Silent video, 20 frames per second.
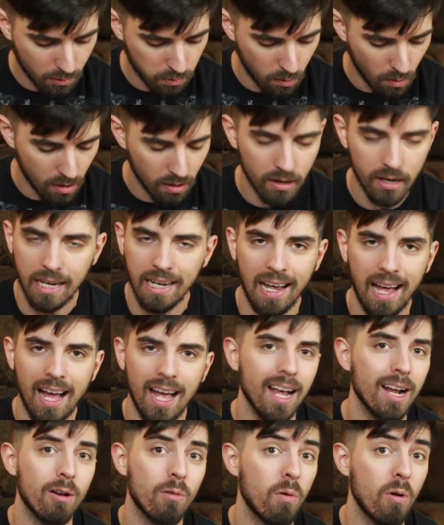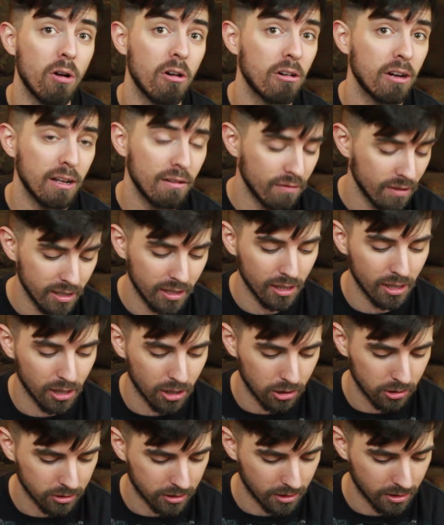quality high quality
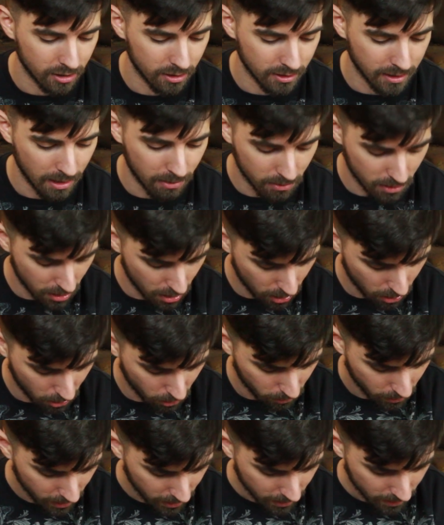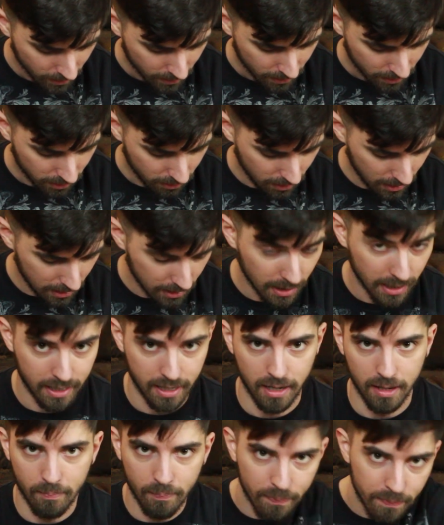videos it turns out no you need
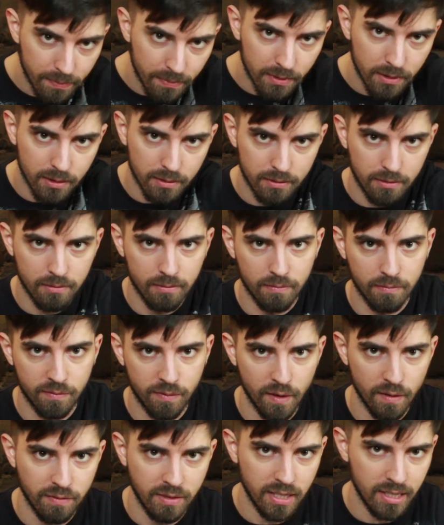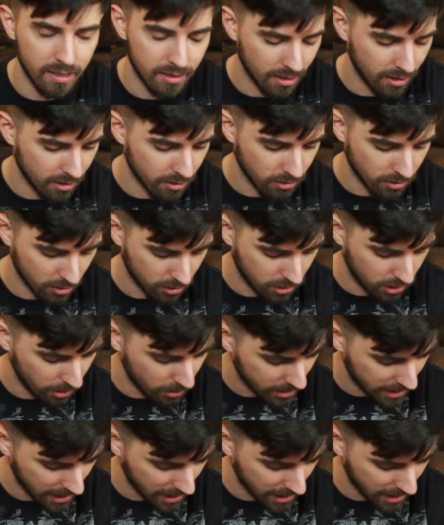like a $1500 to